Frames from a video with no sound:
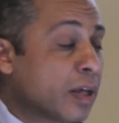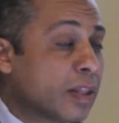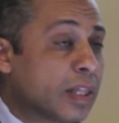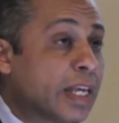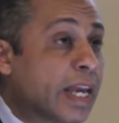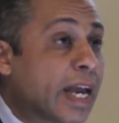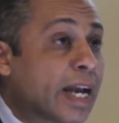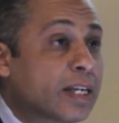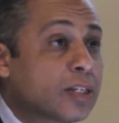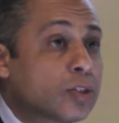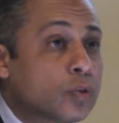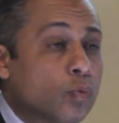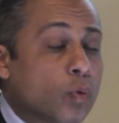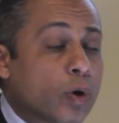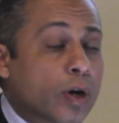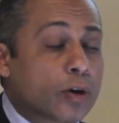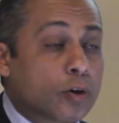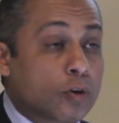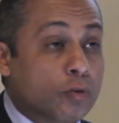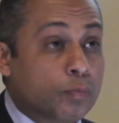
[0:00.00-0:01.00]
the eggs
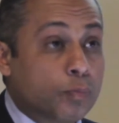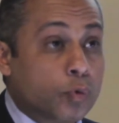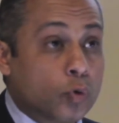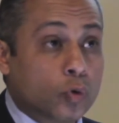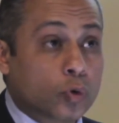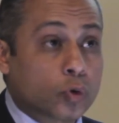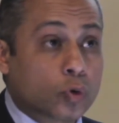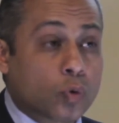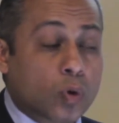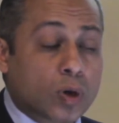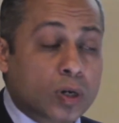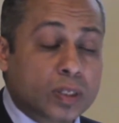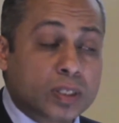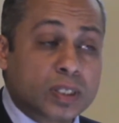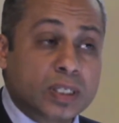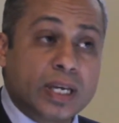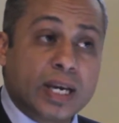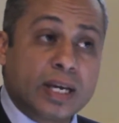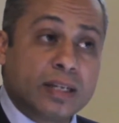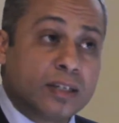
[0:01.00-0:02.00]
were of poor
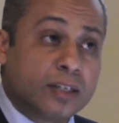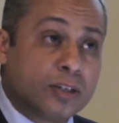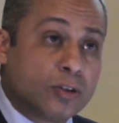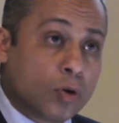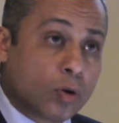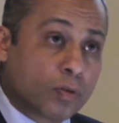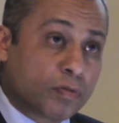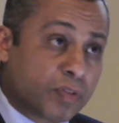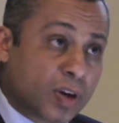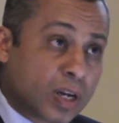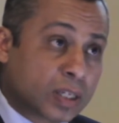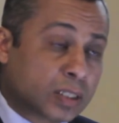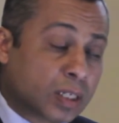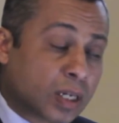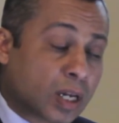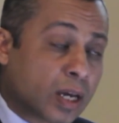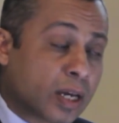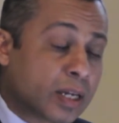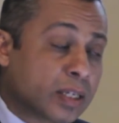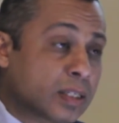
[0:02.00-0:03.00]
quality and did not
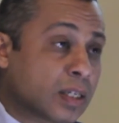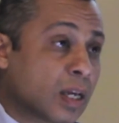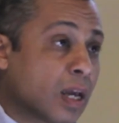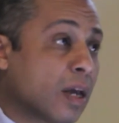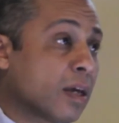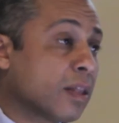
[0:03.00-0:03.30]
fertilize,